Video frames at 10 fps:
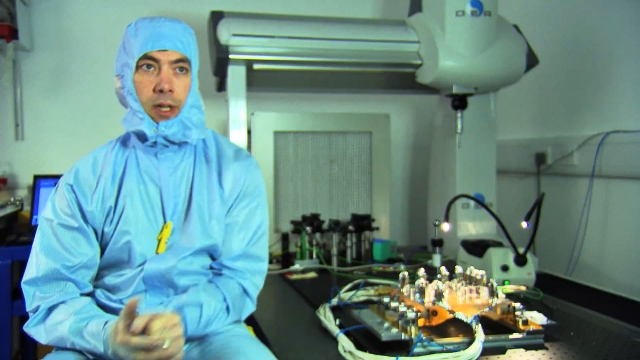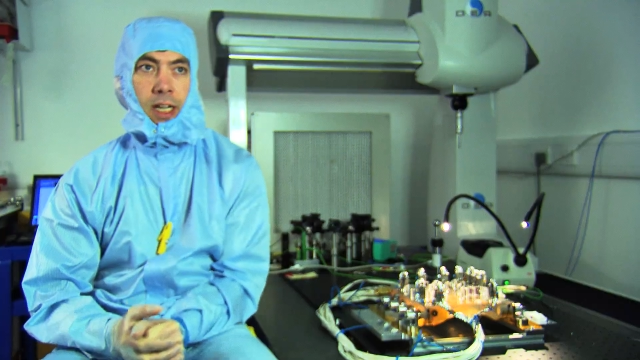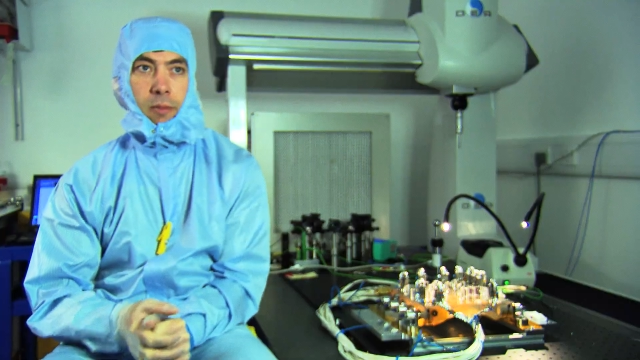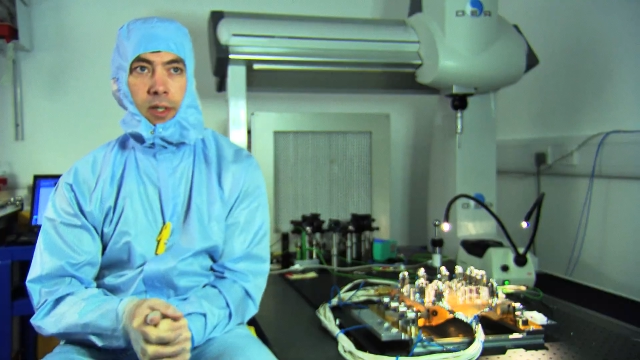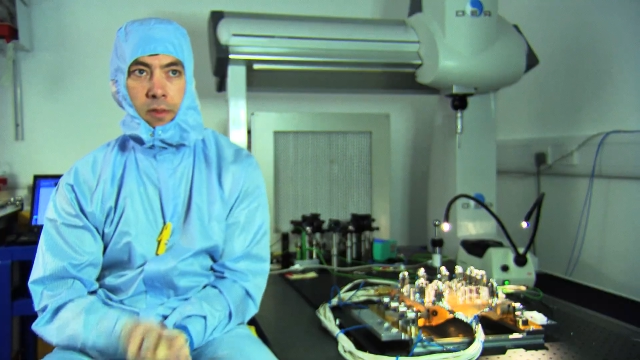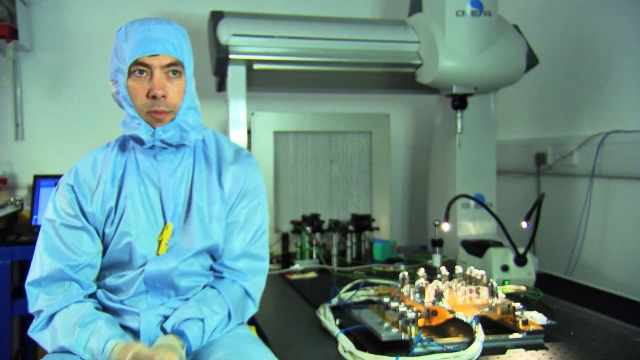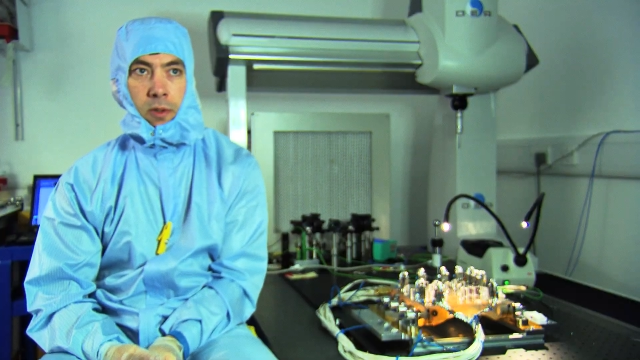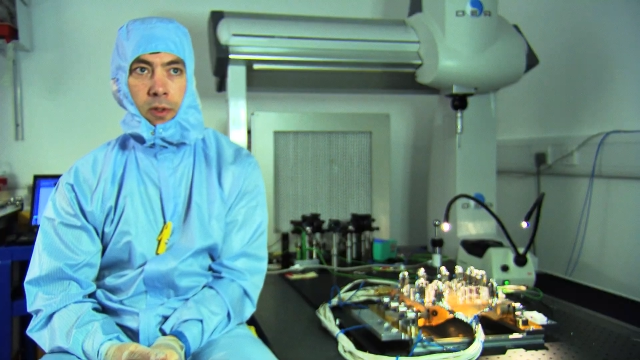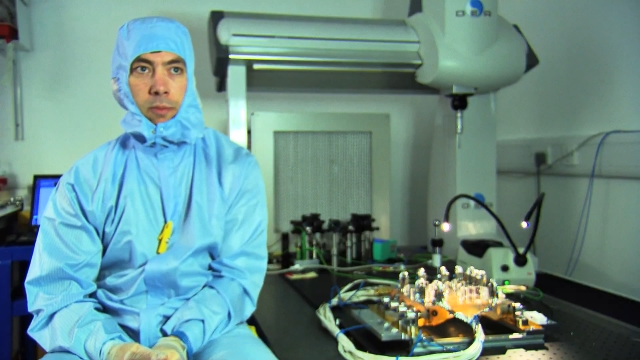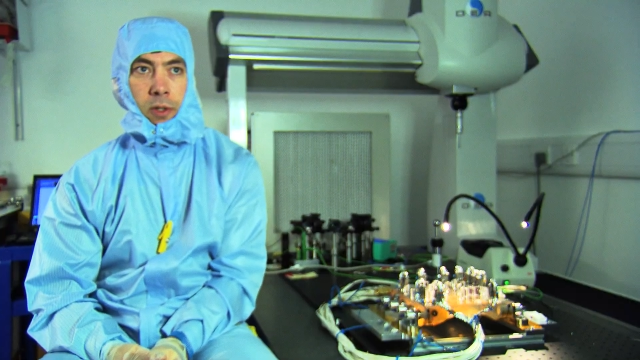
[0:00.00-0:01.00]
alignment of
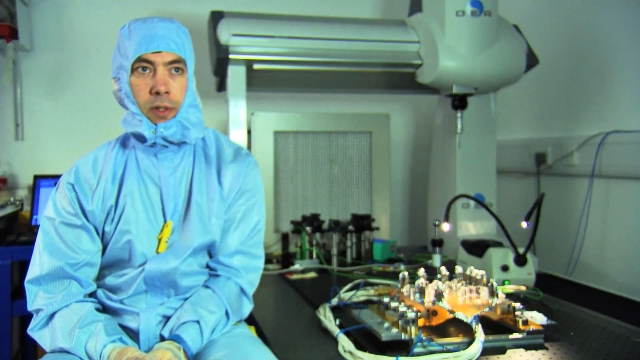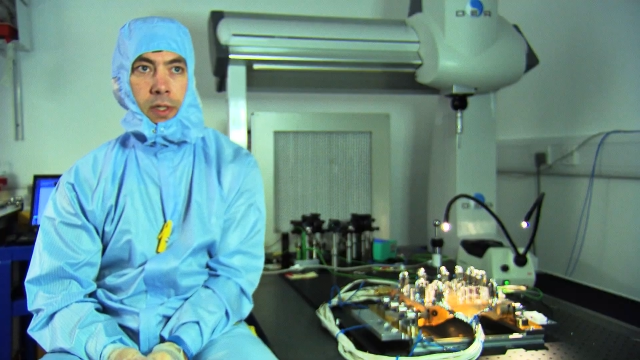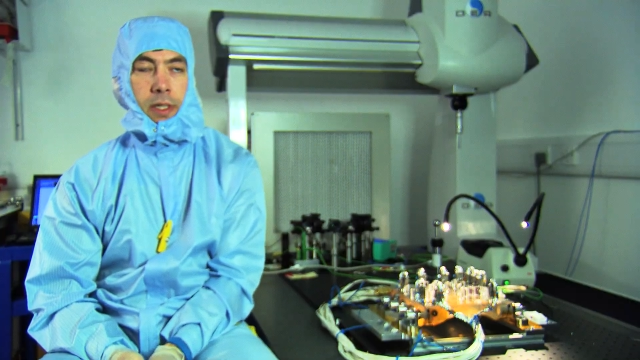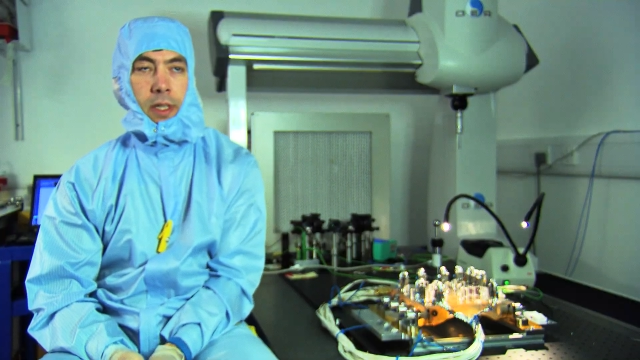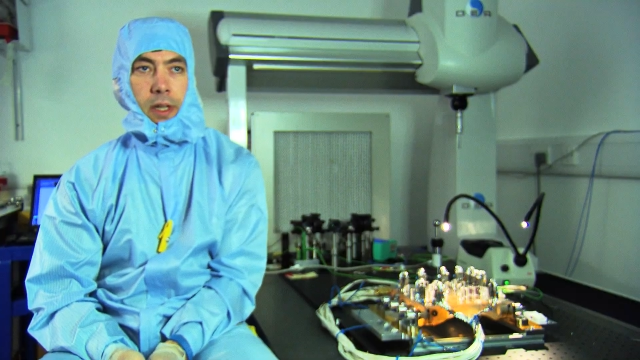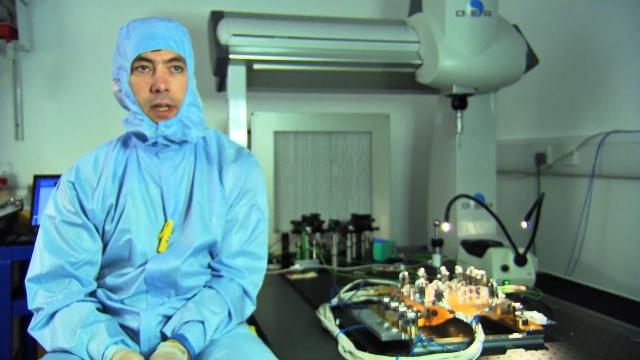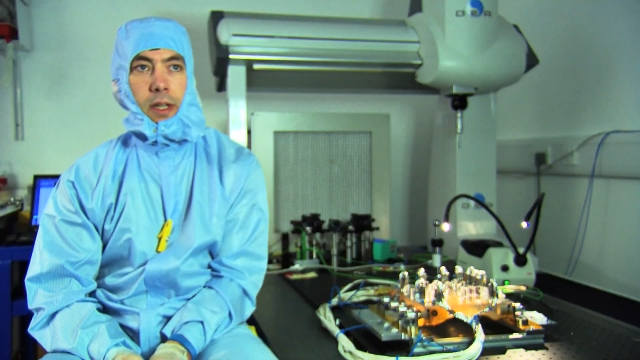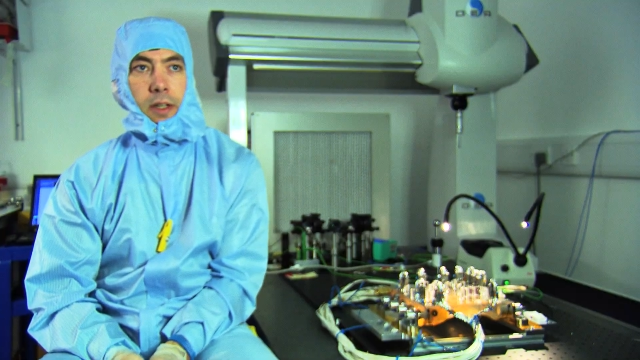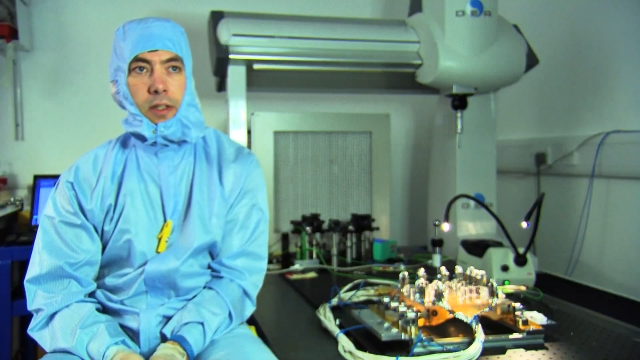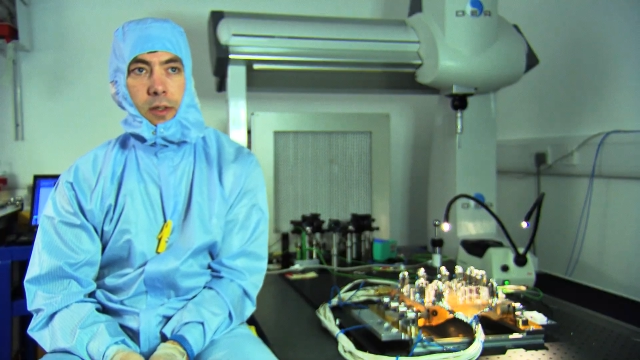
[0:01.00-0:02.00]
optical components,
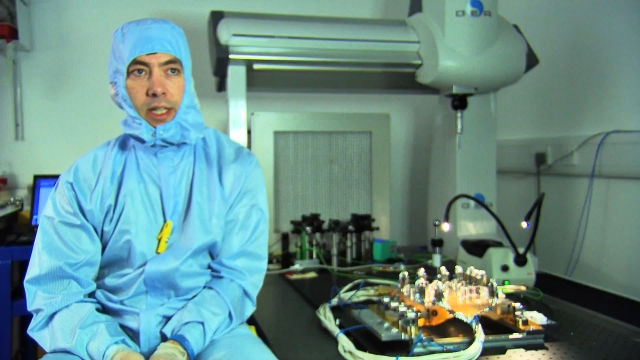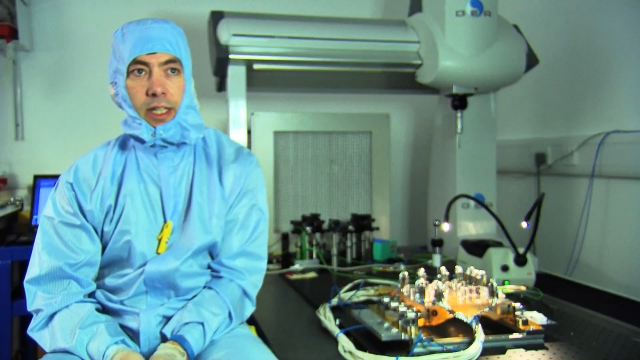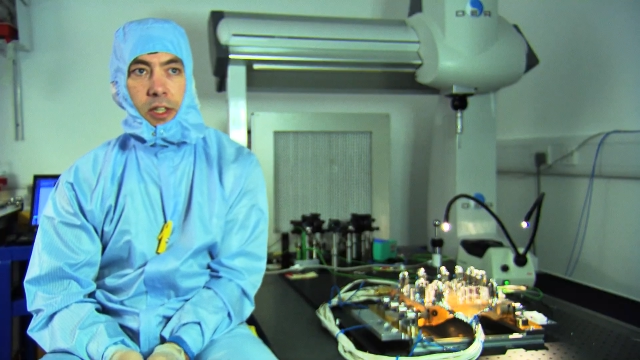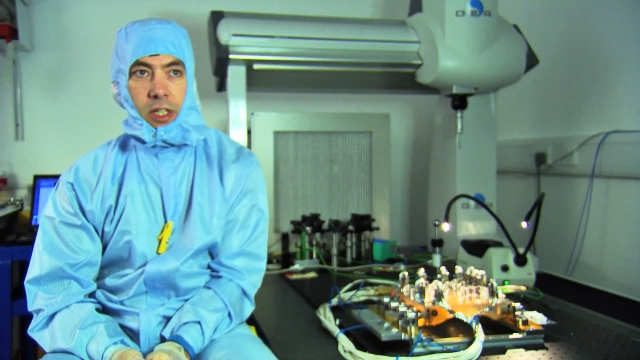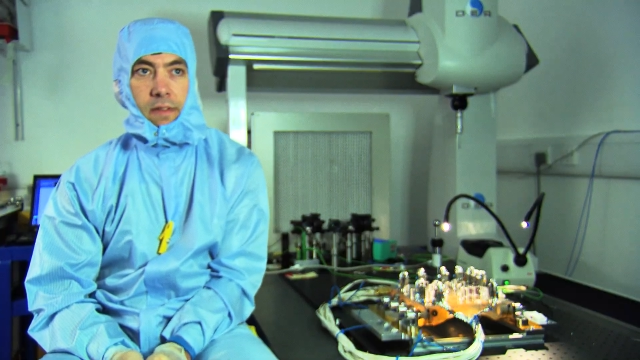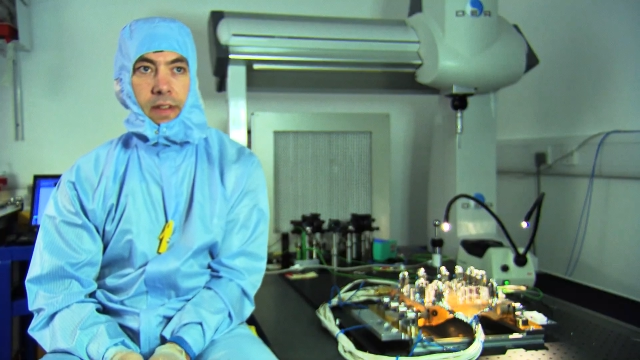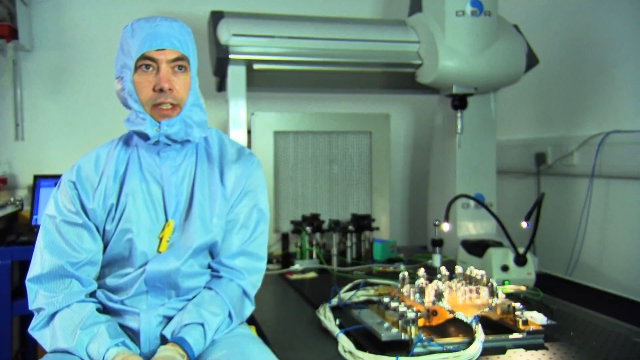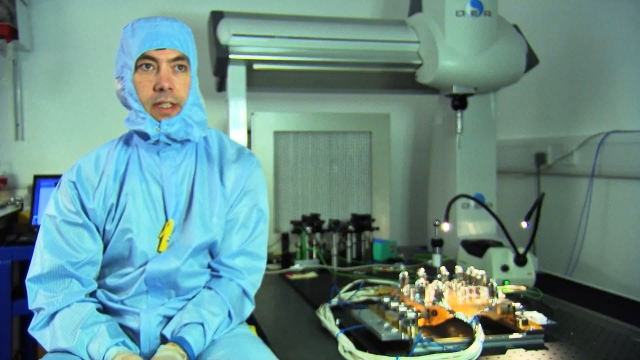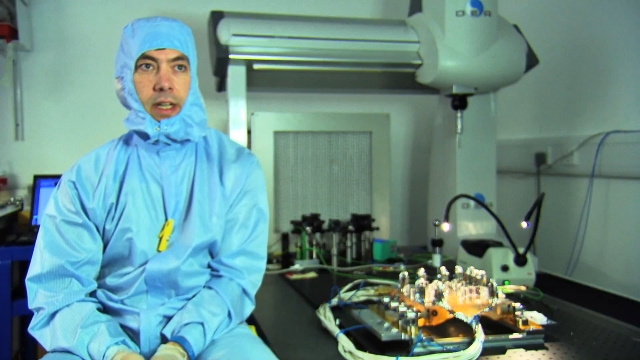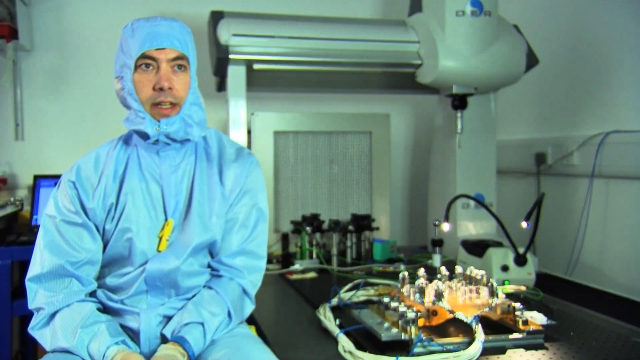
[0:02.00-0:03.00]
to actually achieve this